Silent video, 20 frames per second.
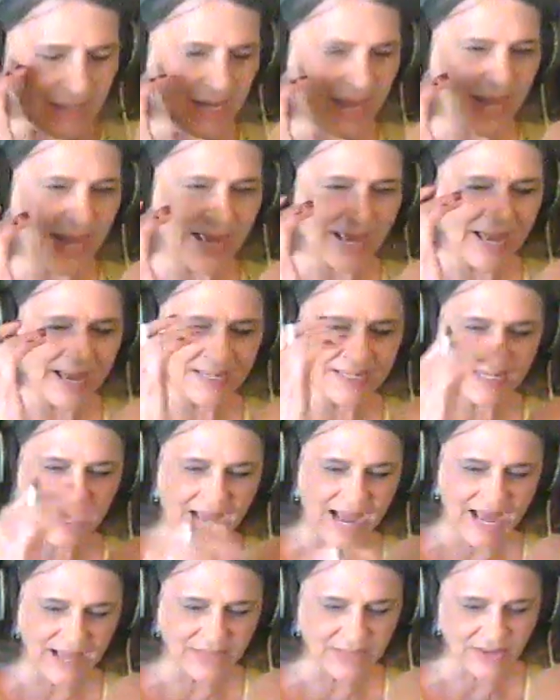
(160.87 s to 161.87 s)
and
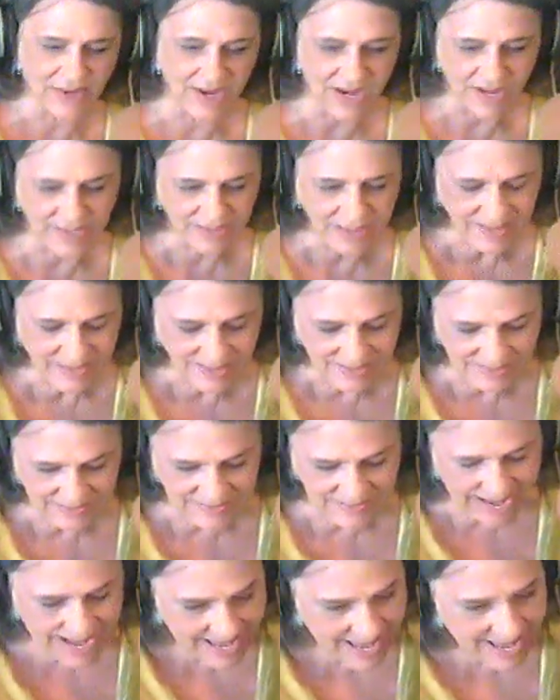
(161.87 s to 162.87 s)
I thought,
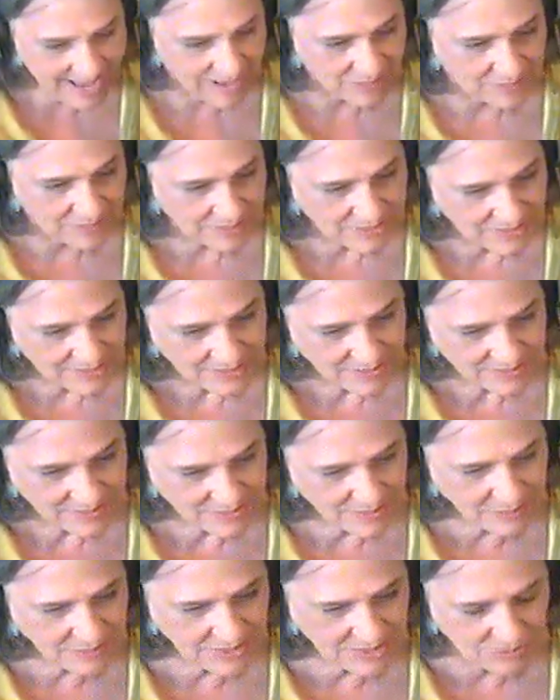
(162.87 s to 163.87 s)
damn,
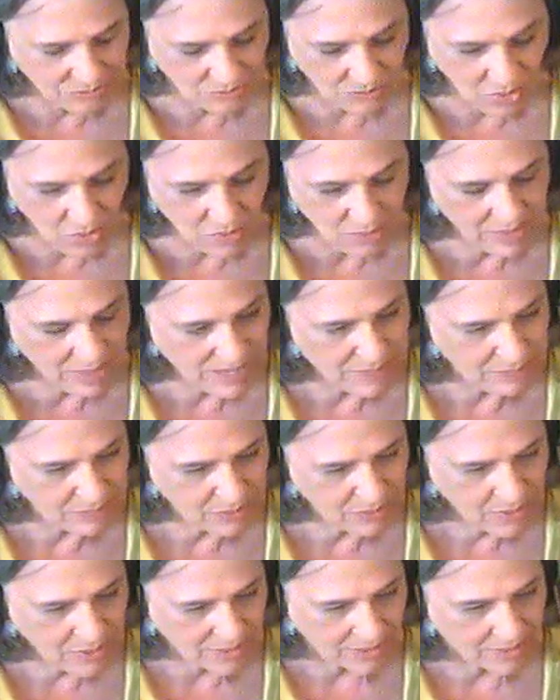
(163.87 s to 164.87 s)
somebody wrote my
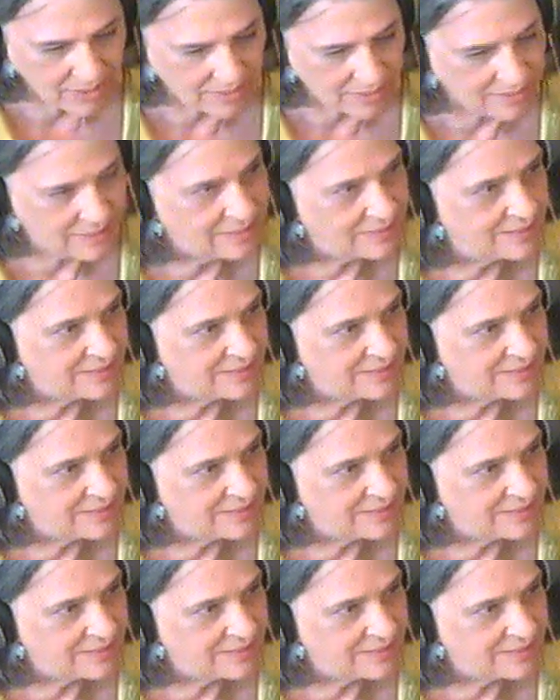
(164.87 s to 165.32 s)
book.